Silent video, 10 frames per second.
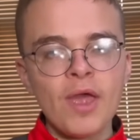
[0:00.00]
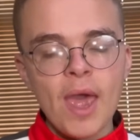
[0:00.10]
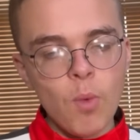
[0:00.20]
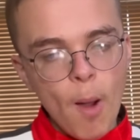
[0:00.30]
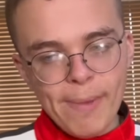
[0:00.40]
It
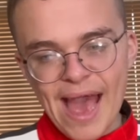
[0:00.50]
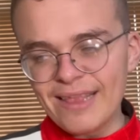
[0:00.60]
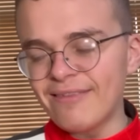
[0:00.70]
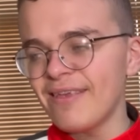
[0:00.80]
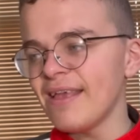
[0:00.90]
won't be
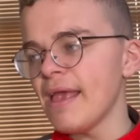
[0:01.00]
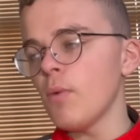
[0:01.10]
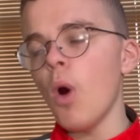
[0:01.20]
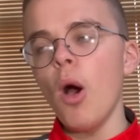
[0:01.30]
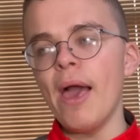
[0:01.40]
edited. It
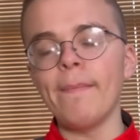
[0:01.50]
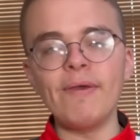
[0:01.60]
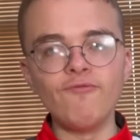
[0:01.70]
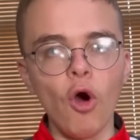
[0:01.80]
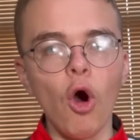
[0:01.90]
won't. It'll be
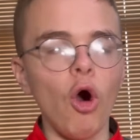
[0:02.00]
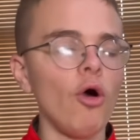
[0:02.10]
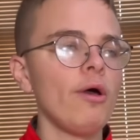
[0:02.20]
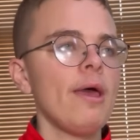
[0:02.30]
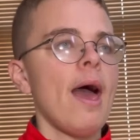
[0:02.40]

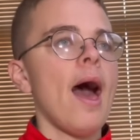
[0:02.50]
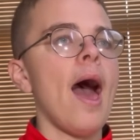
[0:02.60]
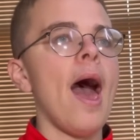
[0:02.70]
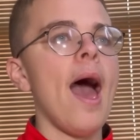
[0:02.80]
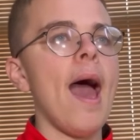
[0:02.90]
raw.
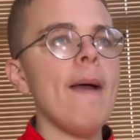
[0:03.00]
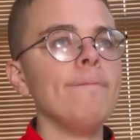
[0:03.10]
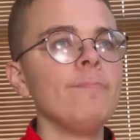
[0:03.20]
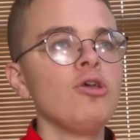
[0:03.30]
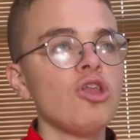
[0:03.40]
Um,
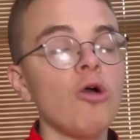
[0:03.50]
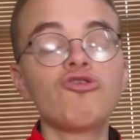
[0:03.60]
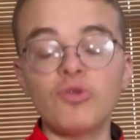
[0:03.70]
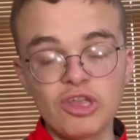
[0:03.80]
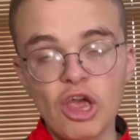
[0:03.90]
you know,
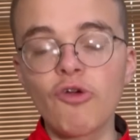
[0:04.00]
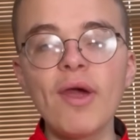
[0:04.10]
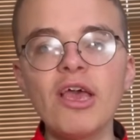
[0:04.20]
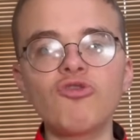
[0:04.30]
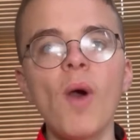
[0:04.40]
to a
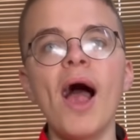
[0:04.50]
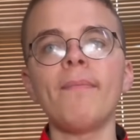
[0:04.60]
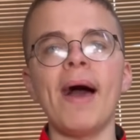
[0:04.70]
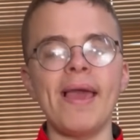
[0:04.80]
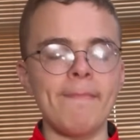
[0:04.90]
degree as well.
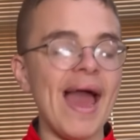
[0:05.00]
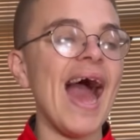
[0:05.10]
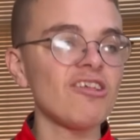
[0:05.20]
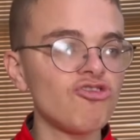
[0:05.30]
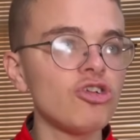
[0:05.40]
My my
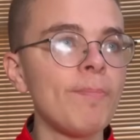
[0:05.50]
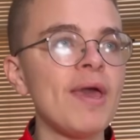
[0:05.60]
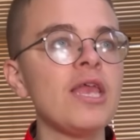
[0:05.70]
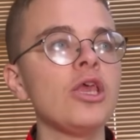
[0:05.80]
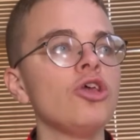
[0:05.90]
actual
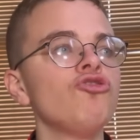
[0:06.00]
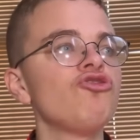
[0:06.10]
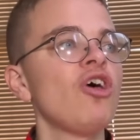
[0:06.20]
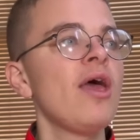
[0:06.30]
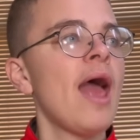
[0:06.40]
opinions.
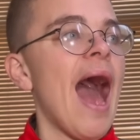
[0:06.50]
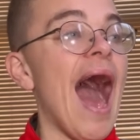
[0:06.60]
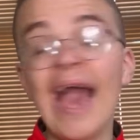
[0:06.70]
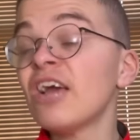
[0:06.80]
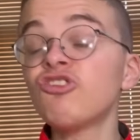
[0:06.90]

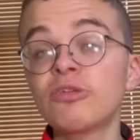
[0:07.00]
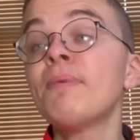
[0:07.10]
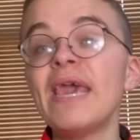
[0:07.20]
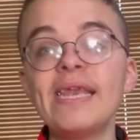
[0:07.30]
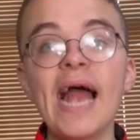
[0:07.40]
I can
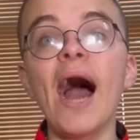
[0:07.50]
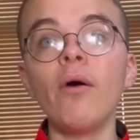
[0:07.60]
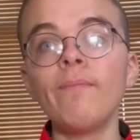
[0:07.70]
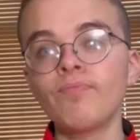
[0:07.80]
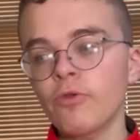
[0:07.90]
speak
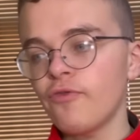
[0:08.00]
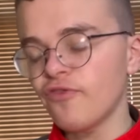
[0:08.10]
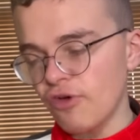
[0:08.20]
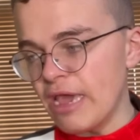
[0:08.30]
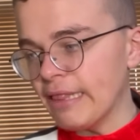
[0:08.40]
now
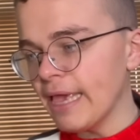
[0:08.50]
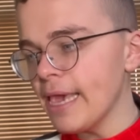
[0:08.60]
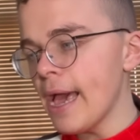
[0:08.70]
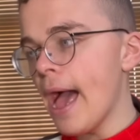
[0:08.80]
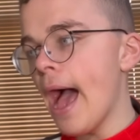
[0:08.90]

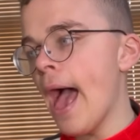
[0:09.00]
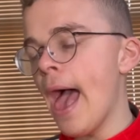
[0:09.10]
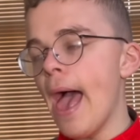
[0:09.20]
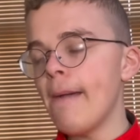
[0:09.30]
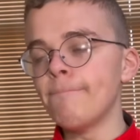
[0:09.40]
freely.
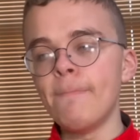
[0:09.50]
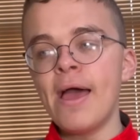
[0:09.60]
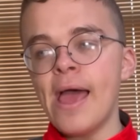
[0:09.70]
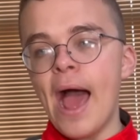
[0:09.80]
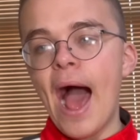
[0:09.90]
Um,
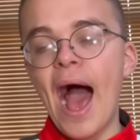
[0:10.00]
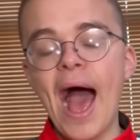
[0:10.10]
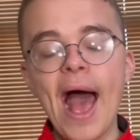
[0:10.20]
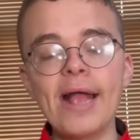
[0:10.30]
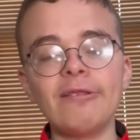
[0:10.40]

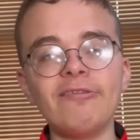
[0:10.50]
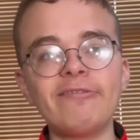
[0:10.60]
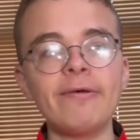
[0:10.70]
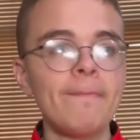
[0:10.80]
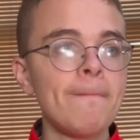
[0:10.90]
and